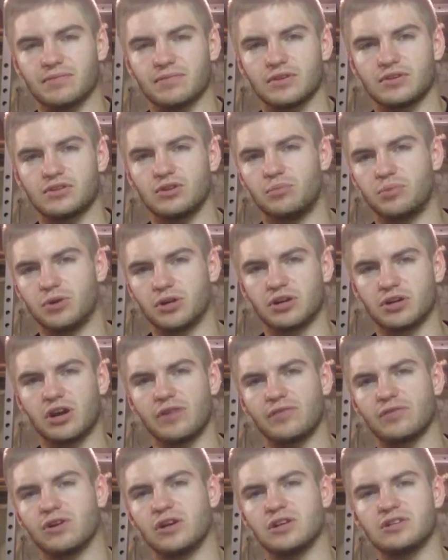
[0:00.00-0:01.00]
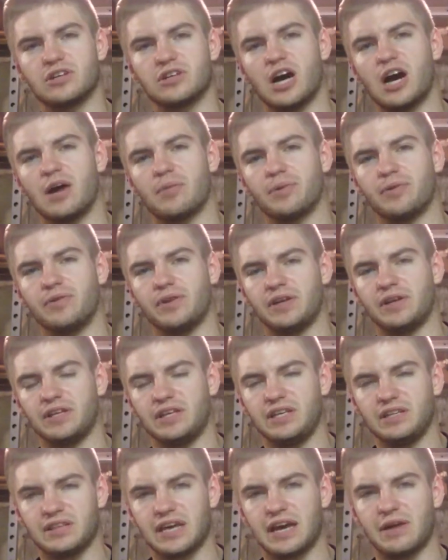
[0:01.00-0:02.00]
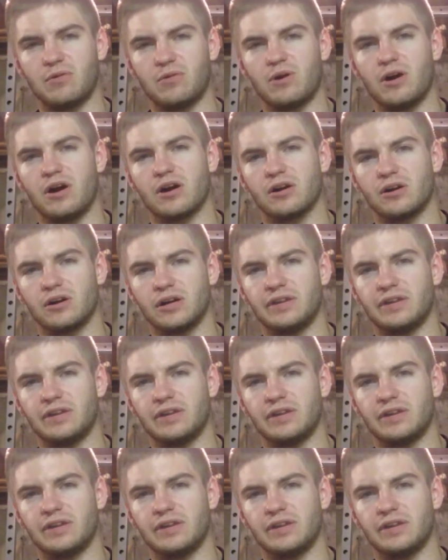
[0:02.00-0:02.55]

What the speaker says: So put a cover on top and then heat that water,